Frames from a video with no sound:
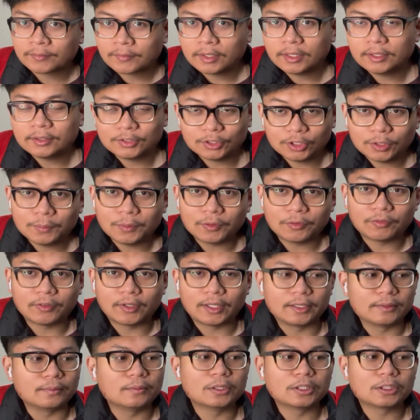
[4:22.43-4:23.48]
it should be
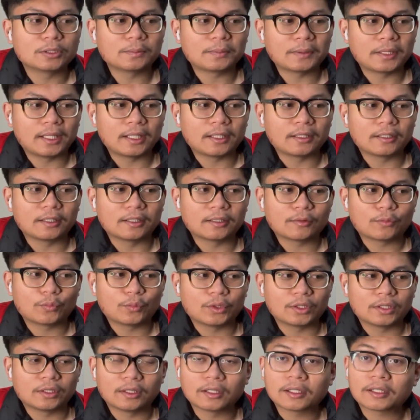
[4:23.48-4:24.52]
fine just playing it
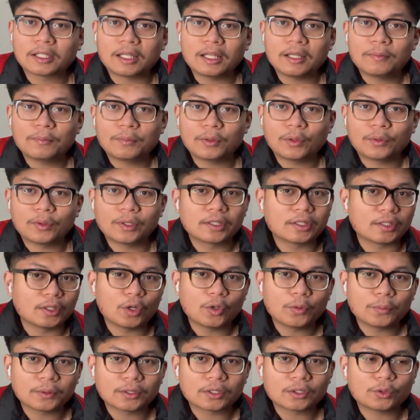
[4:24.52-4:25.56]
with the capo and the
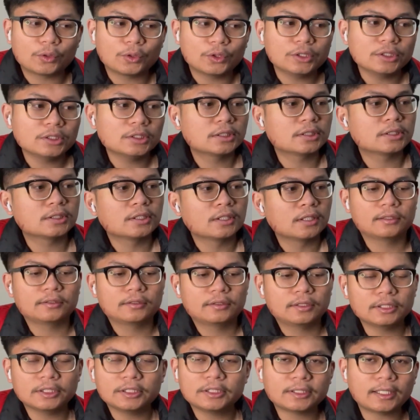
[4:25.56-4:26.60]
open chords.
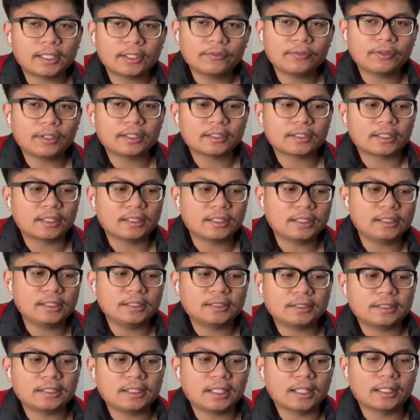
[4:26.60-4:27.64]
This is kind of like the
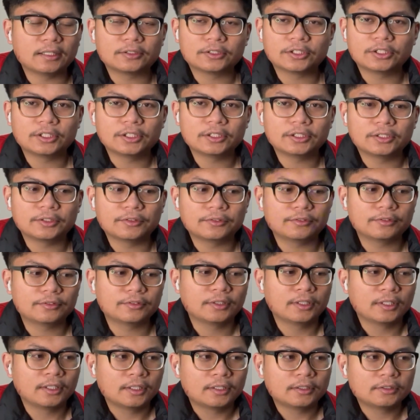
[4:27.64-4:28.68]
EC alternative,
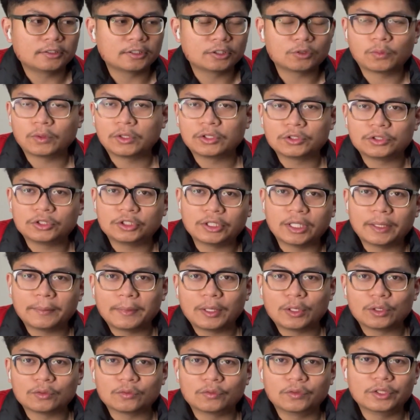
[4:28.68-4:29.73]
just want to jam
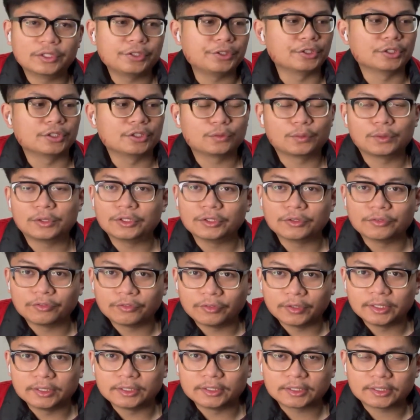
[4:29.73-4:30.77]
out versions with your
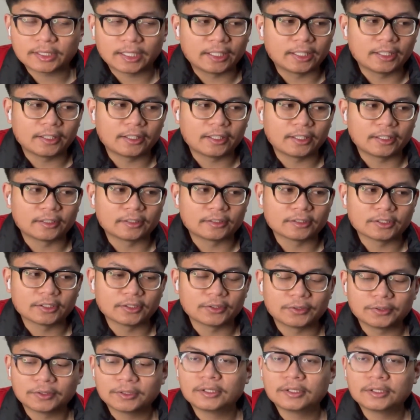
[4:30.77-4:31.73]
friends kind of thing, so